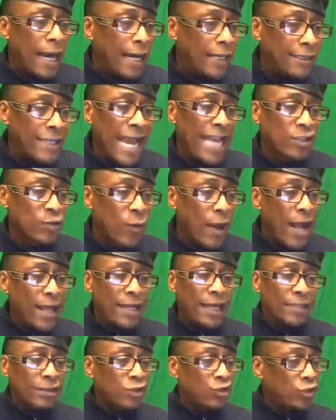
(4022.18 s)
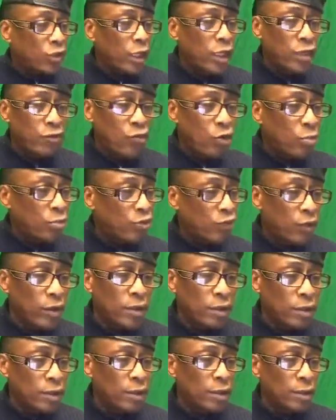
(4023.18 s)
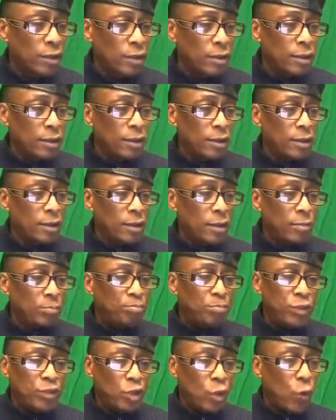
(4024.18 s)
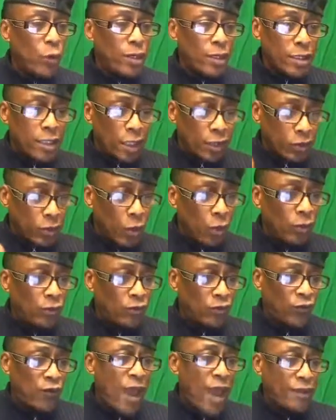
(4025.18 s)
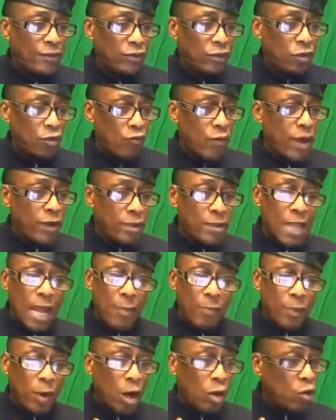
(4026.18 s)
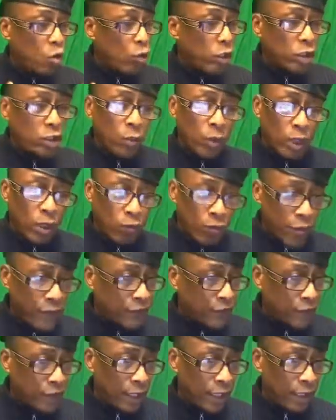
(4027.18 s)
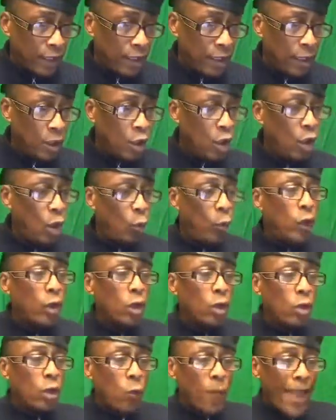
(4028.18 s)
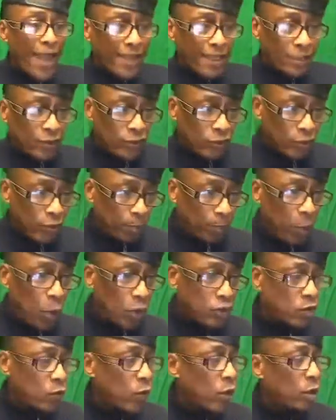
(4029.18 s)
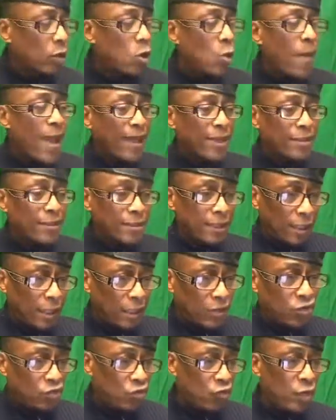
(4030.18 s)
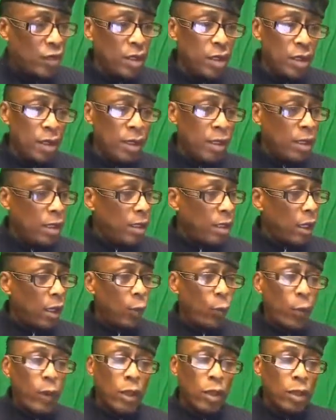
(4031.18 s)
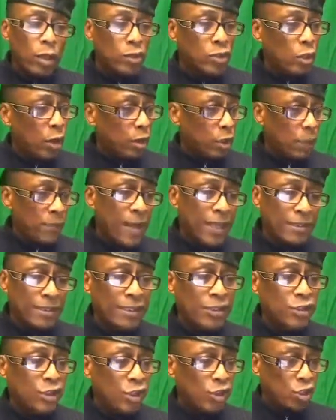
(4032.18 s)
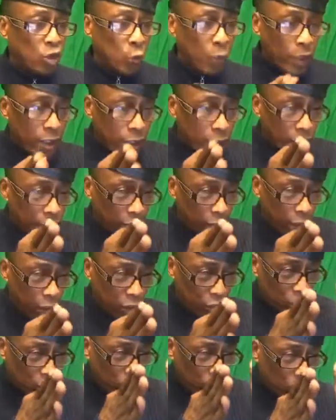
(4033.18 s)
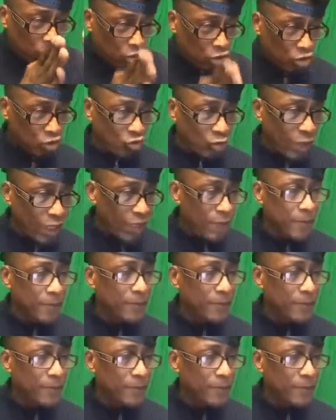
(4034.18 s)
That's why I got the study group, Trina. So we can get those facts correct. Not according to what Griff say. We're going to go back into the books. We're going to go back into history. And we're going to talk about these things so we can get the history straight.